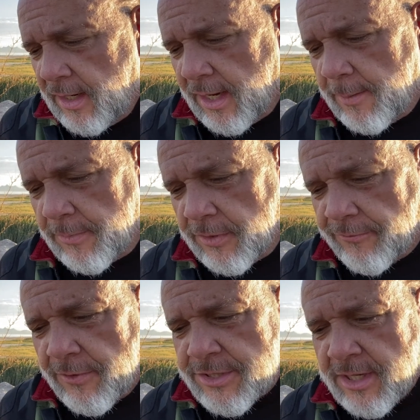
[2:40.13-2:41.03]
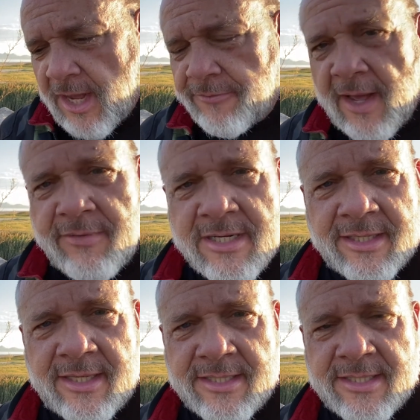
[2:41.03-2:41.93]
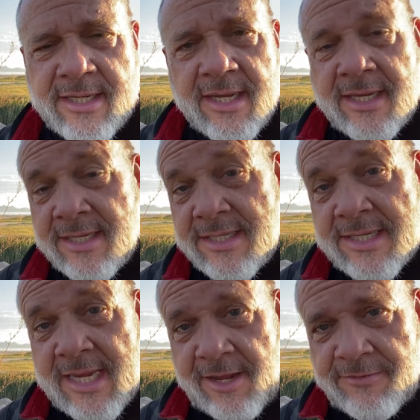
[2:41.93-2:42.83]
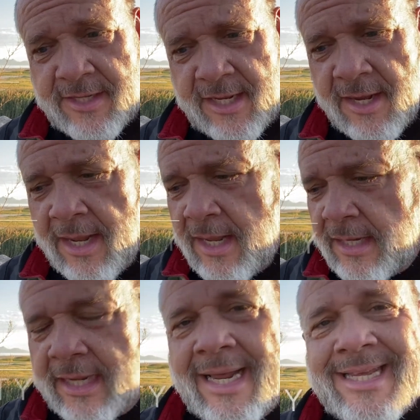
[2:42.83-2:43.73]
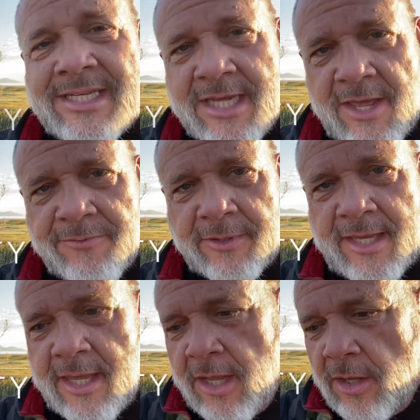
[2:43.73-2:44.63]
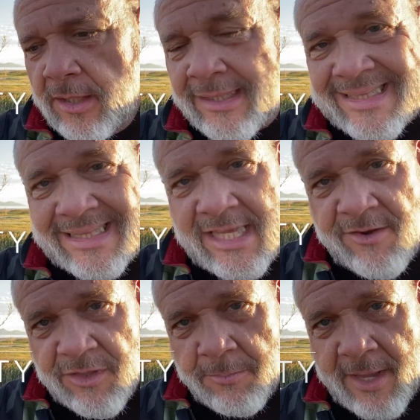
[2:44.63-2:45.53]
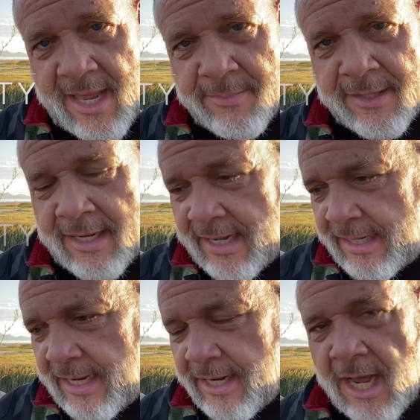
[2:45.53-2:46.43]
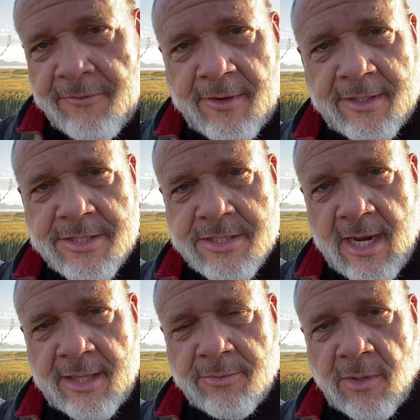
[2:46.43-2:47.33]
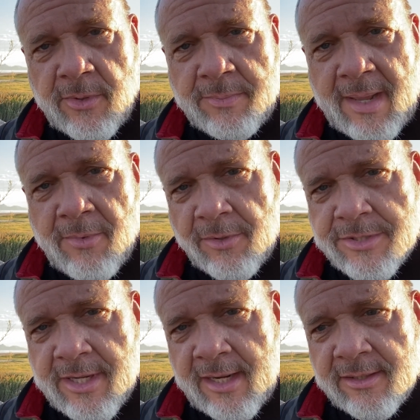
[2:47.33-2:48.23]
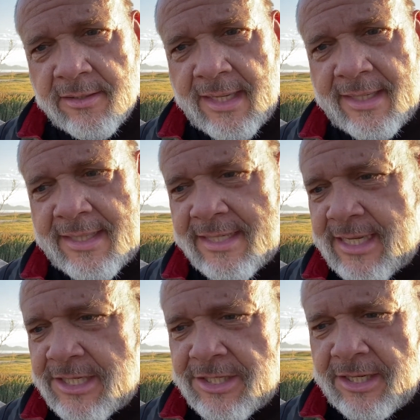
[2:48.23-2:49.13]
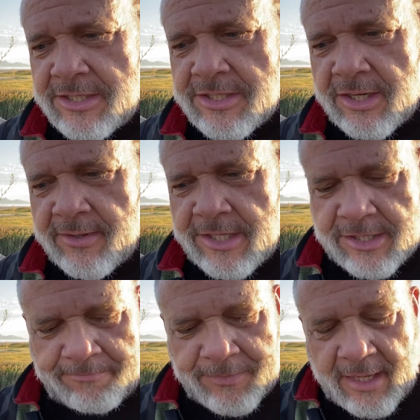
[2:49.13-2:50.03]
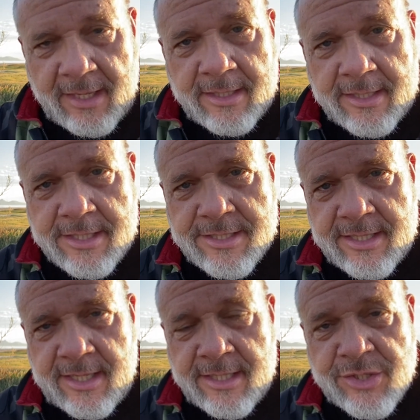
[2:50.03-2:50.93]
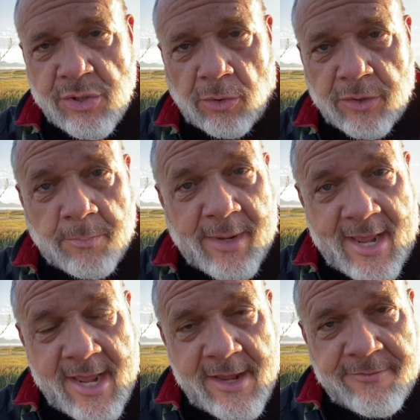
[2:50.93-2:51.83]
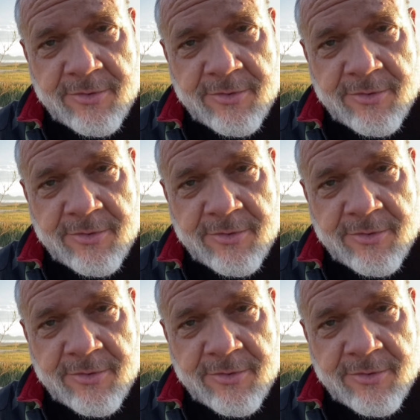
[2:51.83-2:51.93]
Um, the first off, obviously, is uh, is safety. Can I safely leave the pavement and get off onto the side of the road with my motorcycle. And that takes into consideration, is the shoulder paved